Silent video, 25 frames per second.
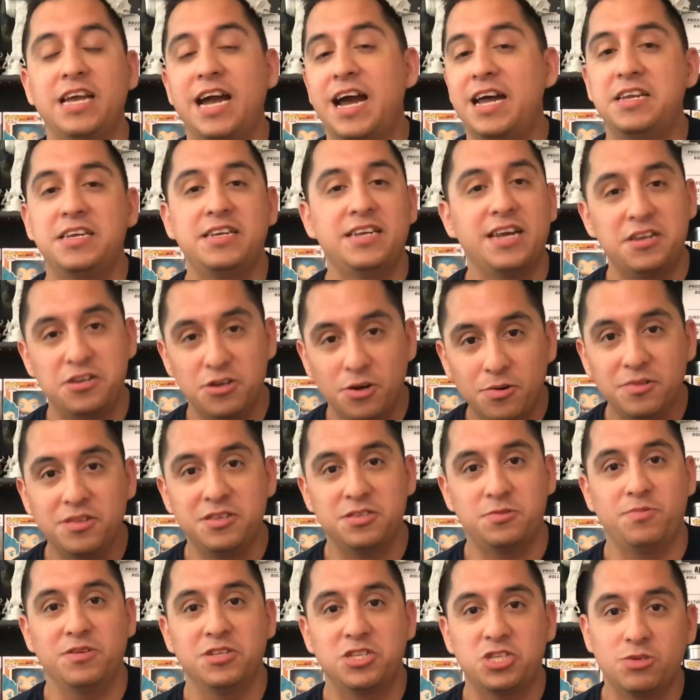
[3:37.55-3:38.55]
I did not know
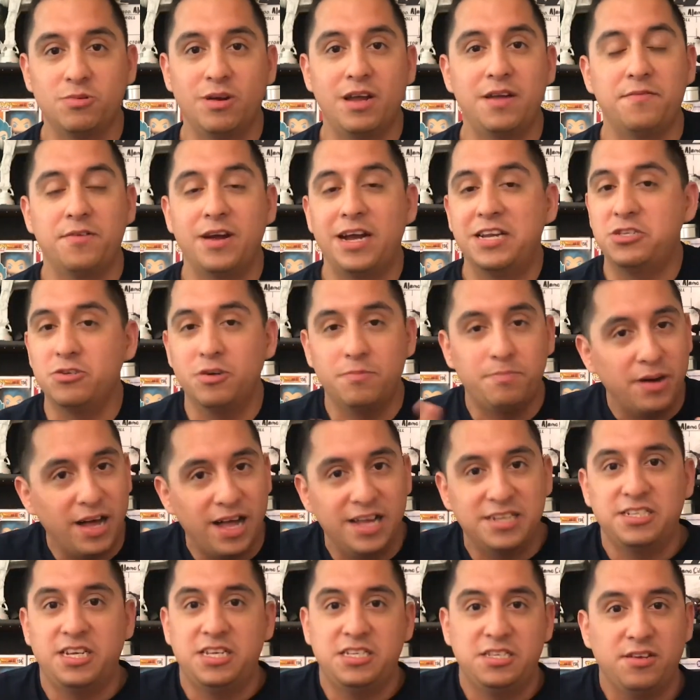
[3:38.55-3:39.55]
this whatsoever. I do
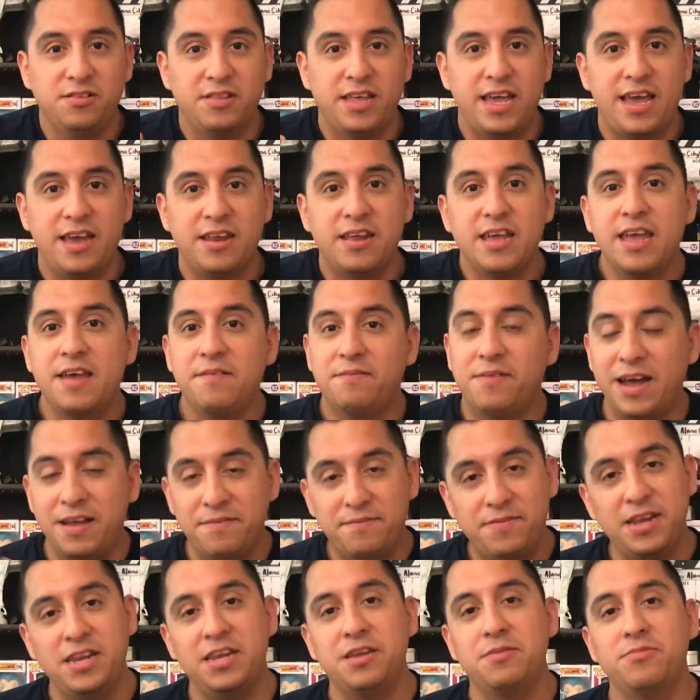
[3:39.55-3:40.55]
apologize on that if I
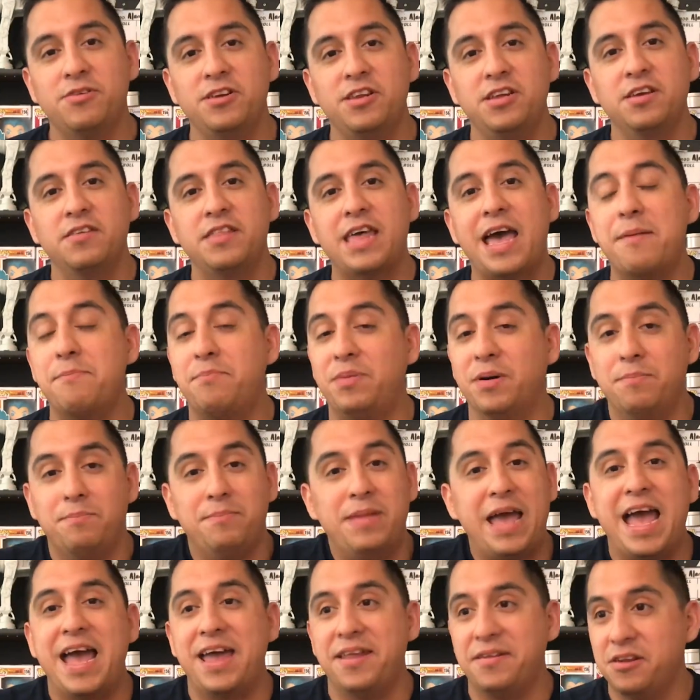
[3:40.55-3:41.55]
offend anybody on that, but
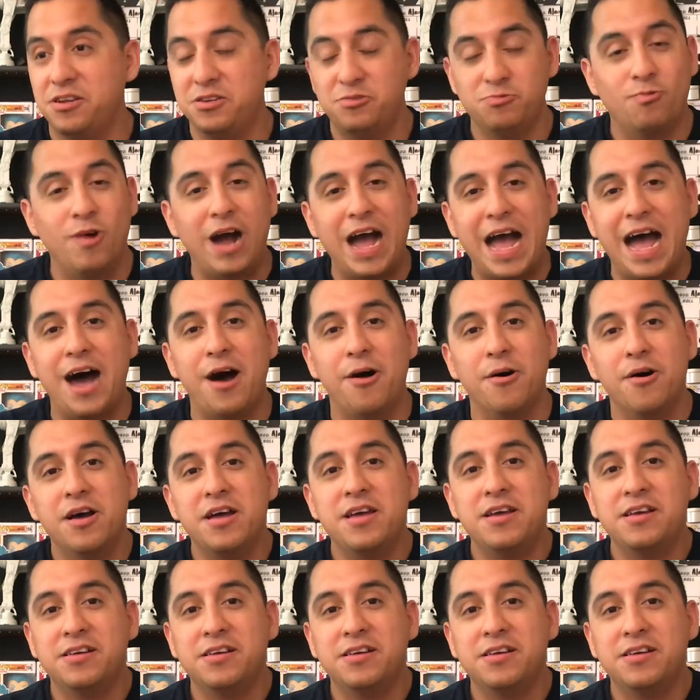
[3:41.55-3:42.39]
man, wow.